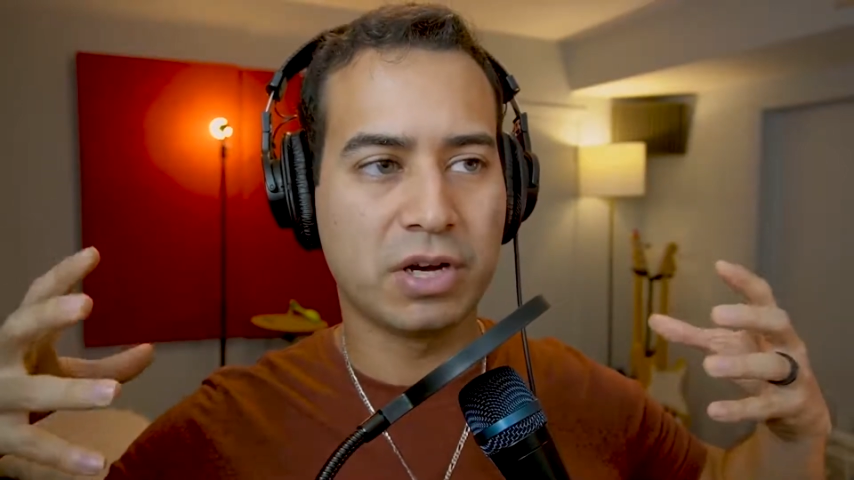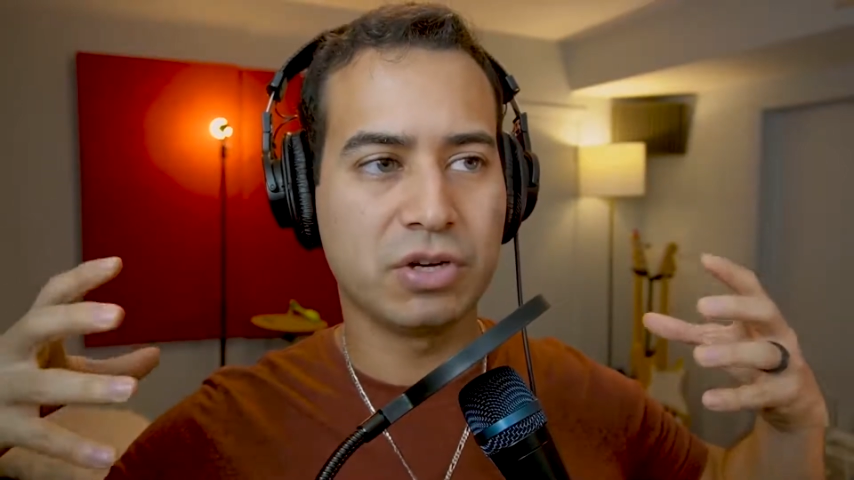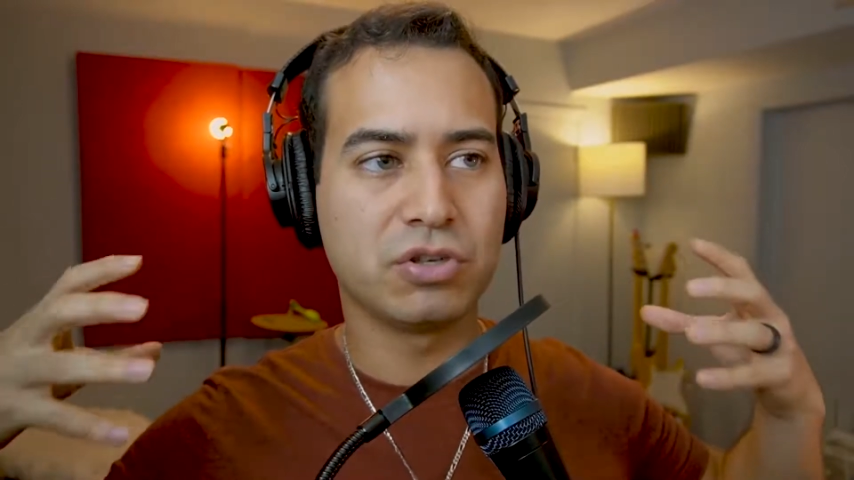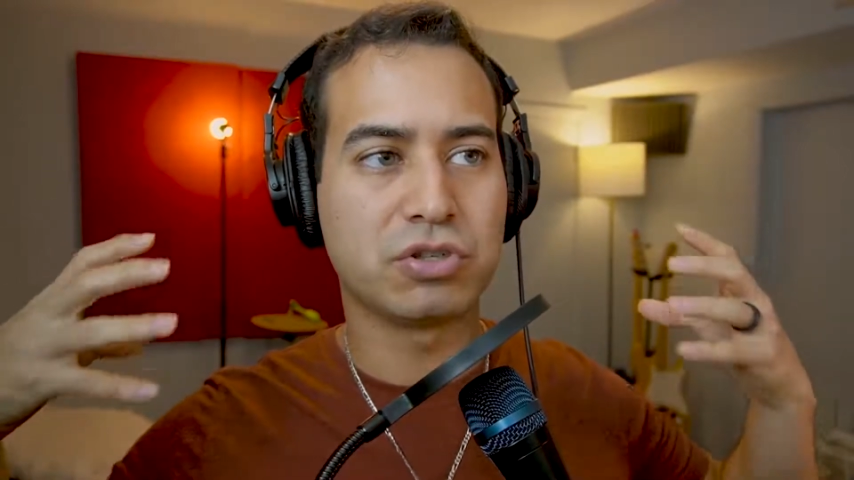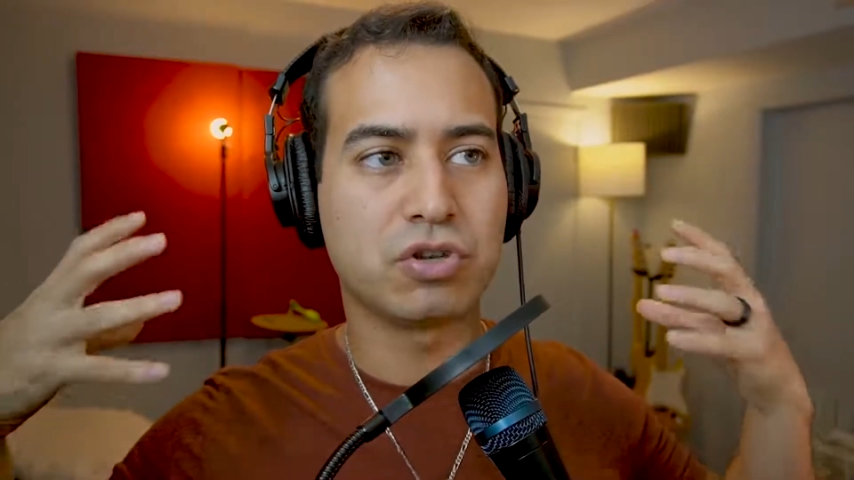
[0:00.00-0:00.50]
and
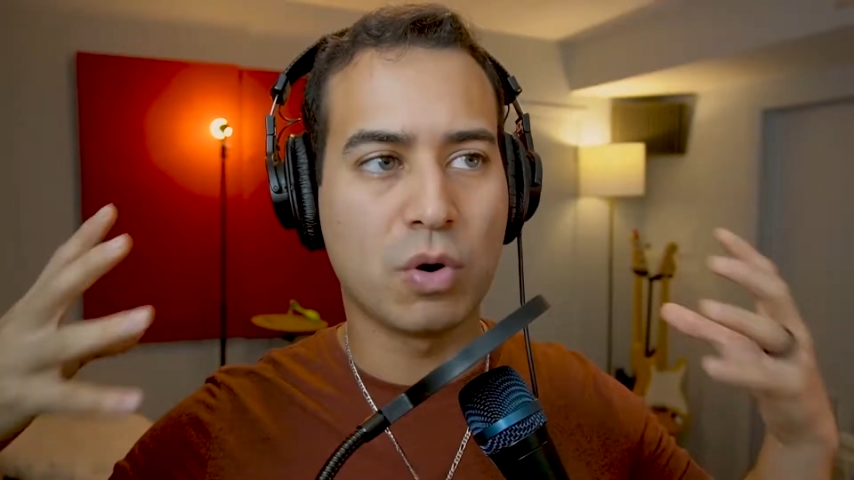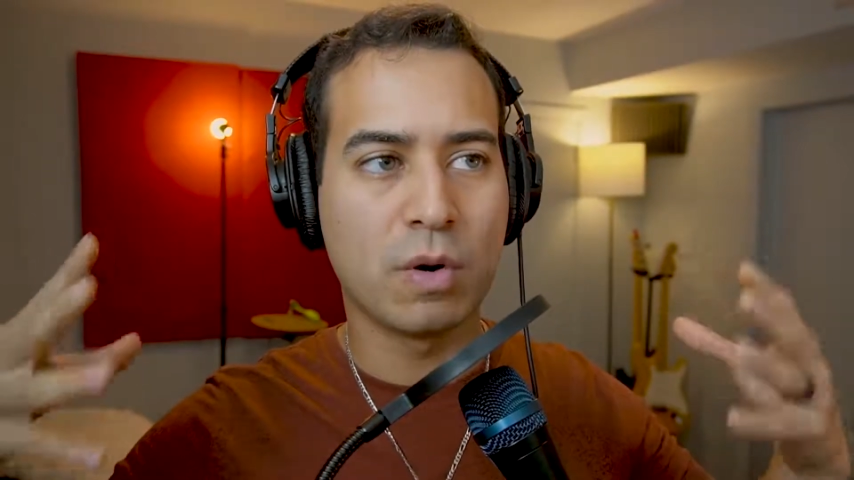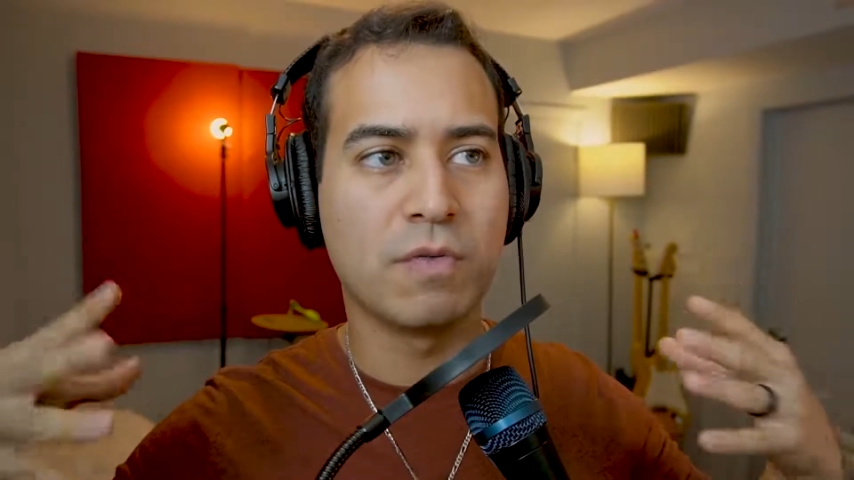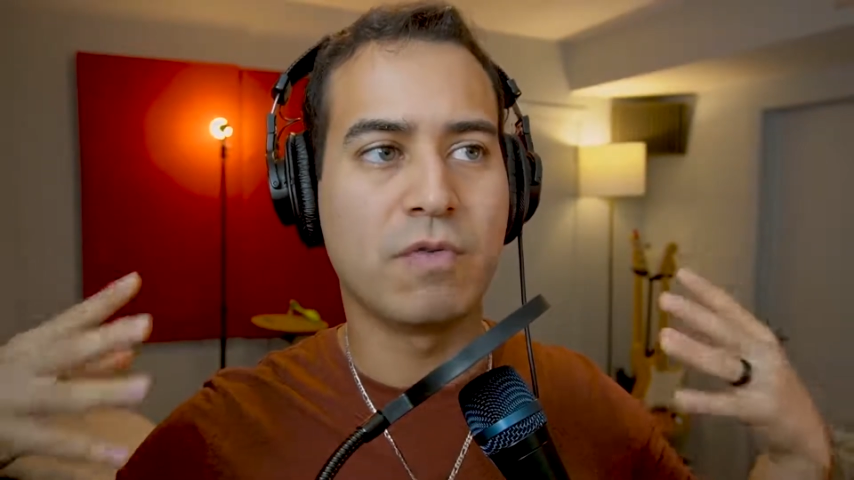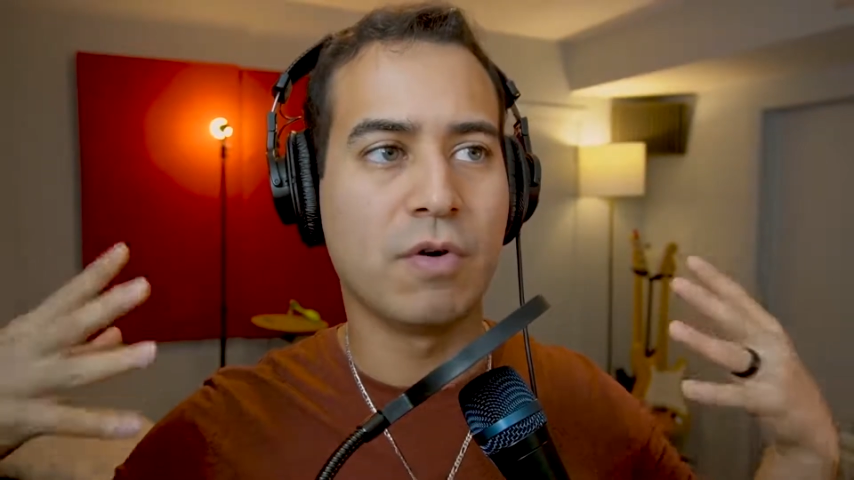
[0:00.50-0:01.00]
you're just
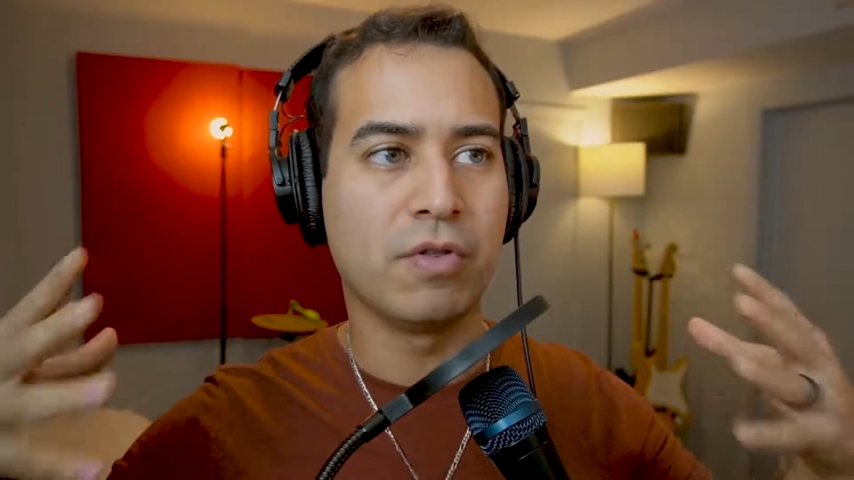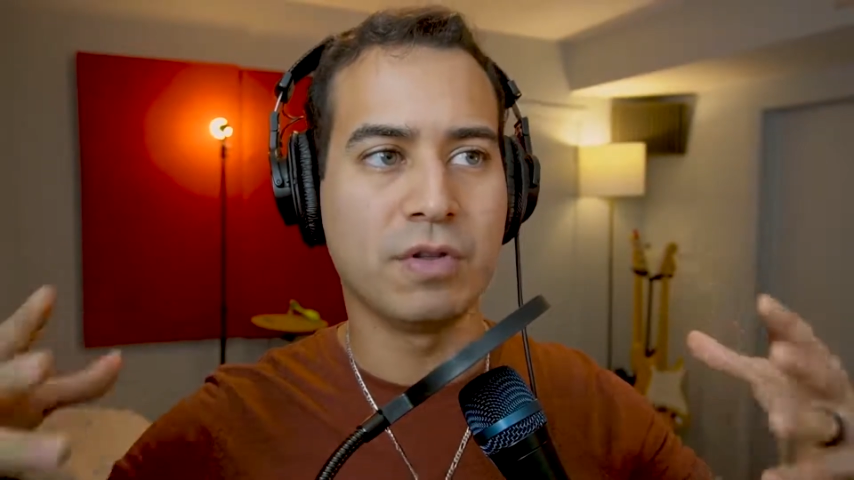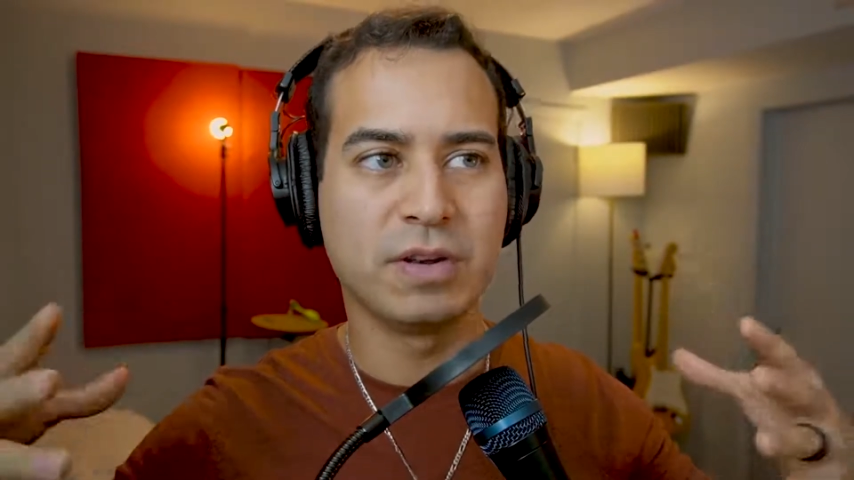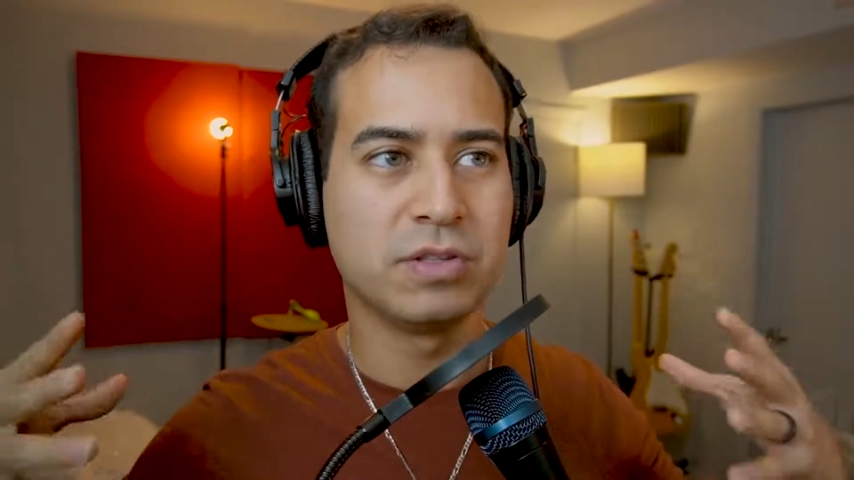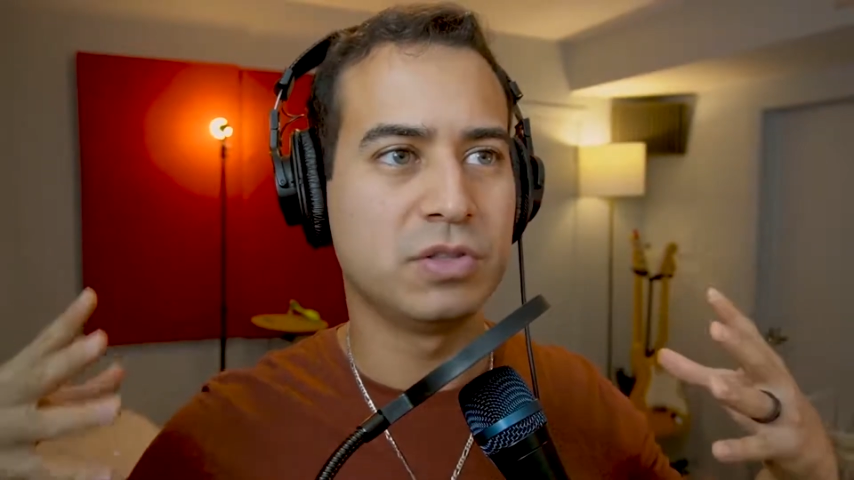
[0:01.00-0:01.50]
going forth
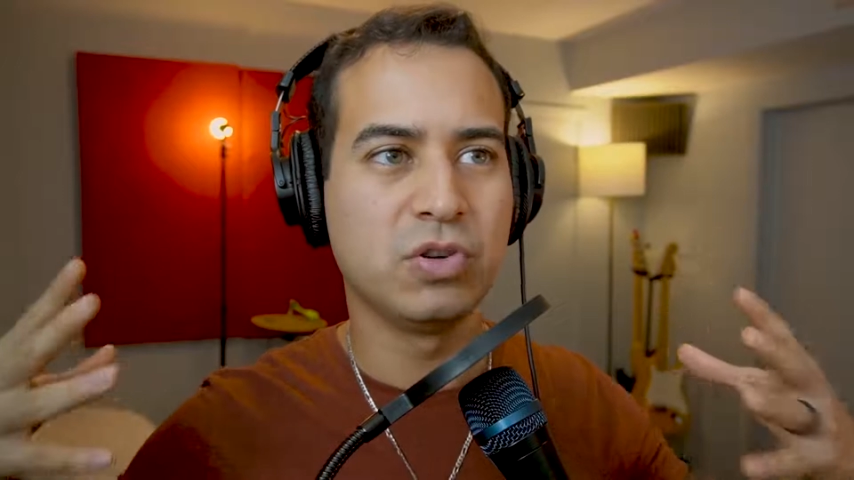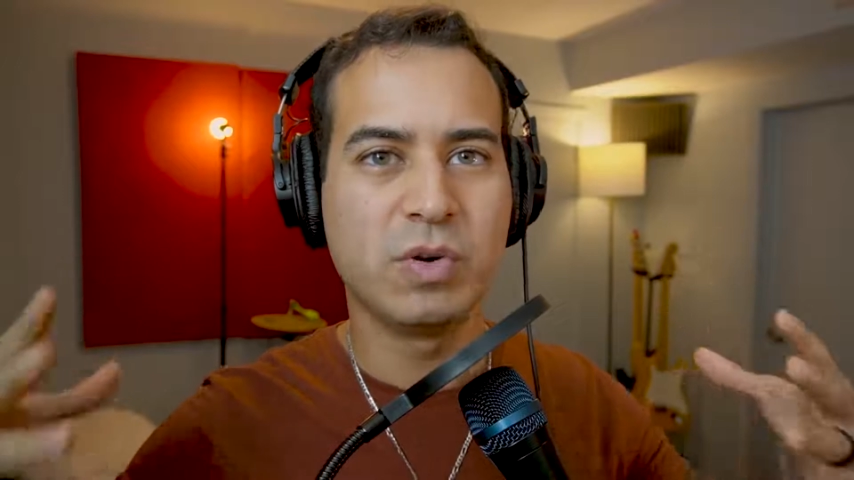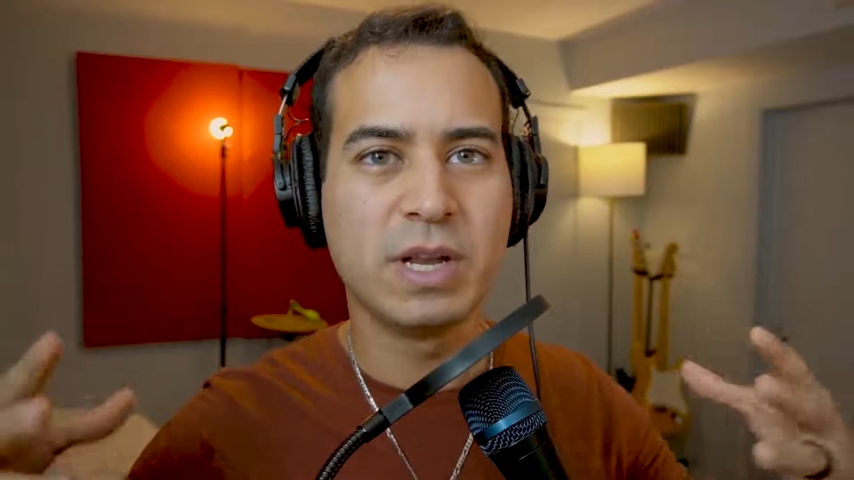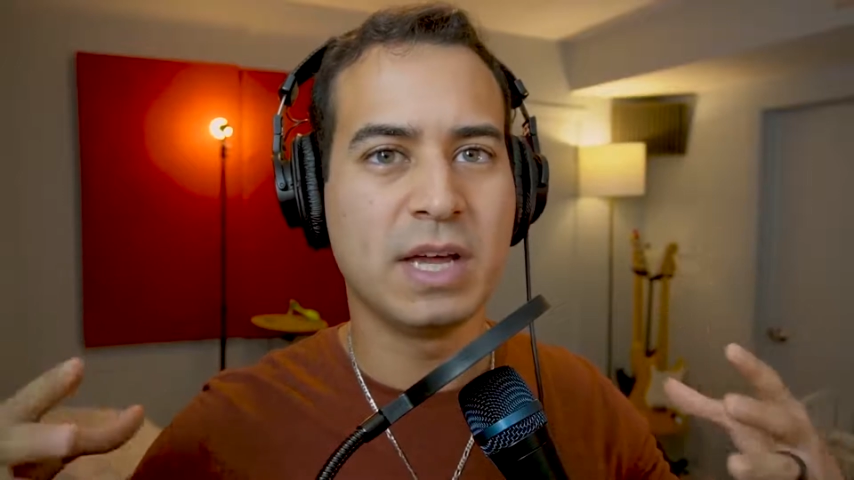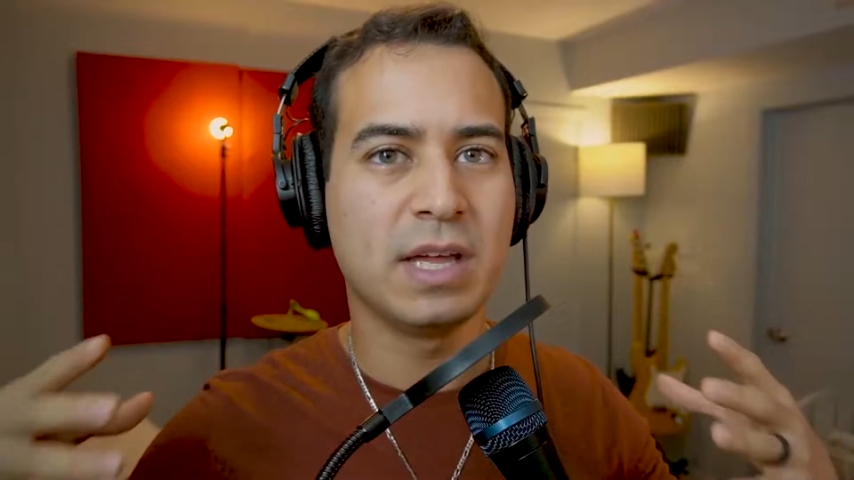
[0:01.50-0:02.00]
and
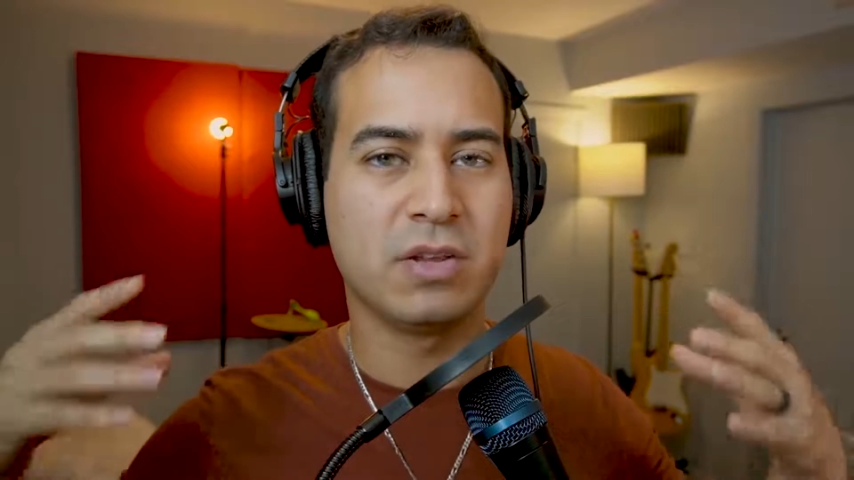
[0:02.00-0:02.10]
doing it,